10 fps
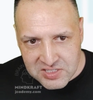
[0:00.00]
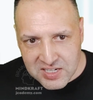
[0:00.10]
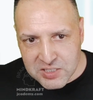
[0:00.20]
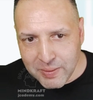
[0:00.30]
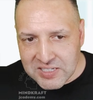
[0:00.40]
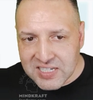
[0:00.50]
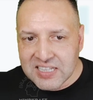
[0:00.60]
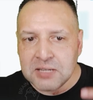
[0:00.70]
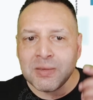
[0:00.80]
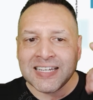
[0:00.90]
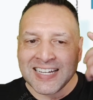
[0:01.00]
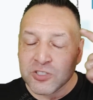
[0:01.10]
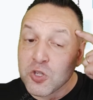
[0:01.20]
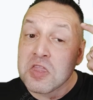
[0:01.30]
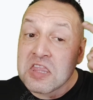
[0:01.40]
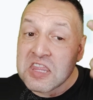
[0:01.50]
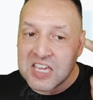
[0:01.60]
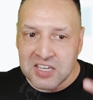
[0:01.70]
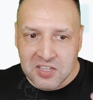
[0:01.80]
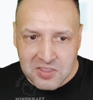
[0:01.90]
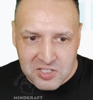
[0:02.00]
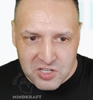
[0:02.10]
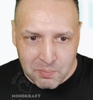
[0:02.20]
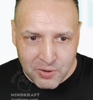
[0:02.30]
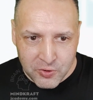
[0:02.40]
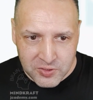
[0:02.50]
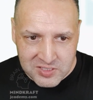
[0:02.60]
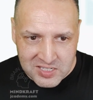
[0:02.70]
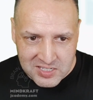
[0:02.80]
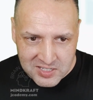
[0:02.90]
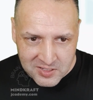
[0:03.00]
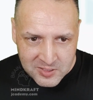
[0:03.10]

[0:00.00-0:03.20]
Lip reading: it's basically meaning to think, this component here.